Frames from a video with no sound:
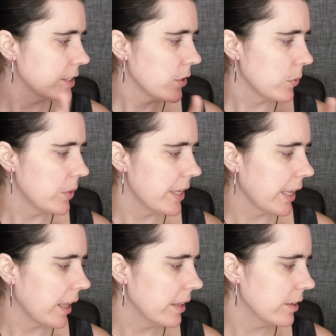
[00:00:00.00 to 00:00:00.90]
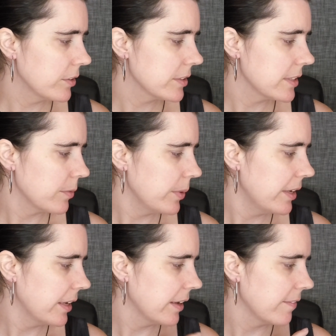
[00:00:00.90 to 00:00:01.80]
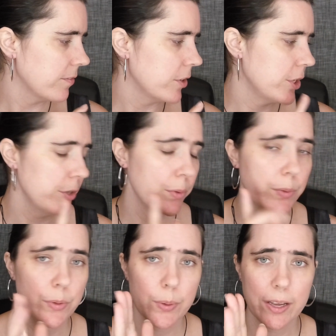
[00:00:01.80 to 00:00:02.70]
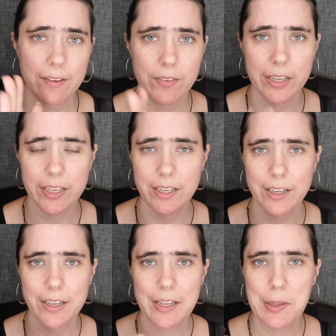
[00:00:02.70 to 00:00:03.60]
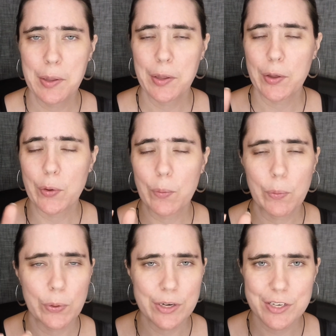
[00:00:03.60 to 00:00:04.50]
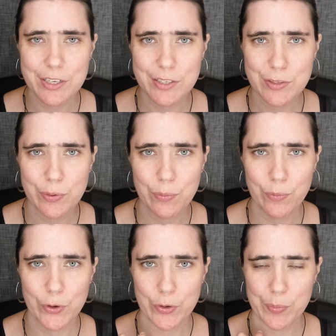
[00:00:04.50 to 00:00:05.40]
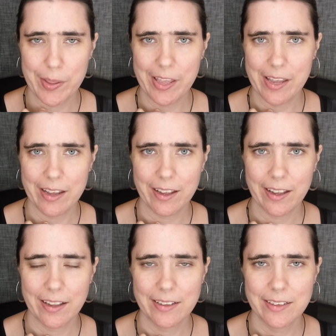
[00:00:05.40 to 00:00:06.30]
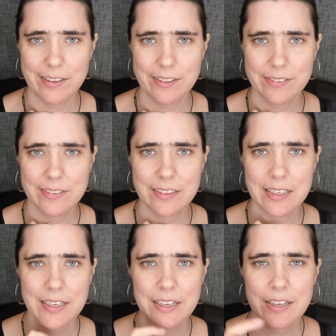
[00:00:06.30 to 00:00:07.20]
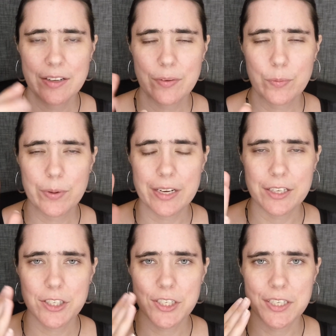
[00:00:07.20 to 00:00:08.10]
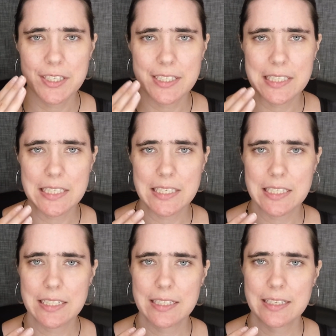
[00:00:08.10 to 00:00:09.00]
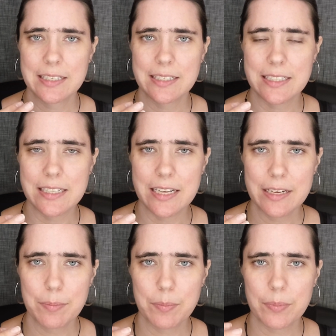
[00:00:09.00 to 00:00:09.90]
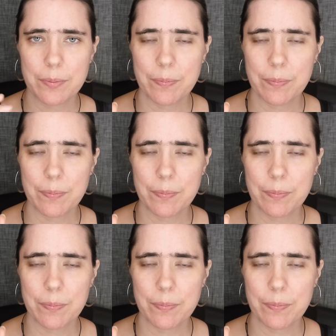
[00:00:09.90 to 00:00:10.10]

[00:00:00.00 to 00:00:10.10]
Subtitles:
So the colors that we have for you, you have a gorgeous ruby color, which is deep.